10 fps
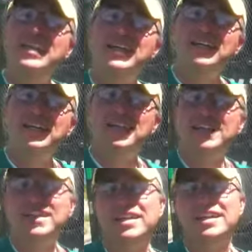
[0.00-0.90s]

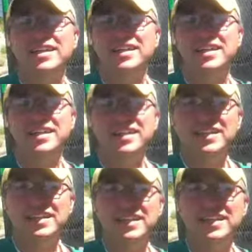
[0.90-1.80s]
mentioning Bob Roll, and
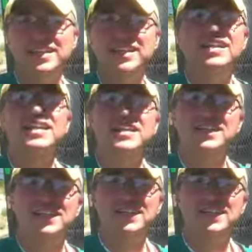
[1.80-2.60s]
you know you just love that guy.